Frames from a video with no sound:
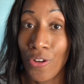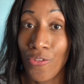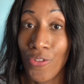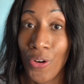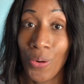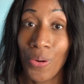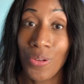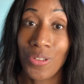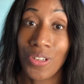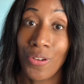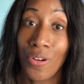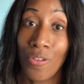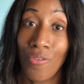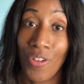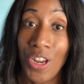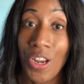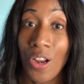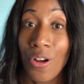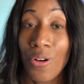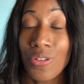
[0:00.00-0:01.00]
photos and your
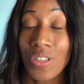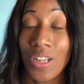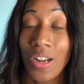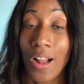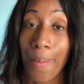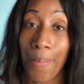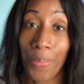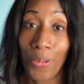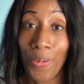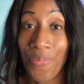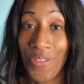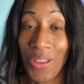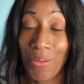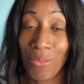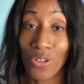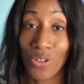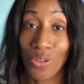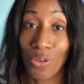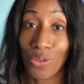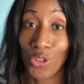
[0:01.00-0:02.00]
videos and upload them
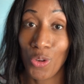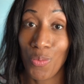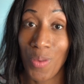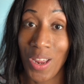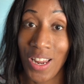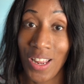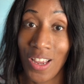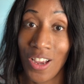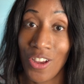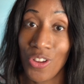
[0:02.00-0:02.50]
to social media,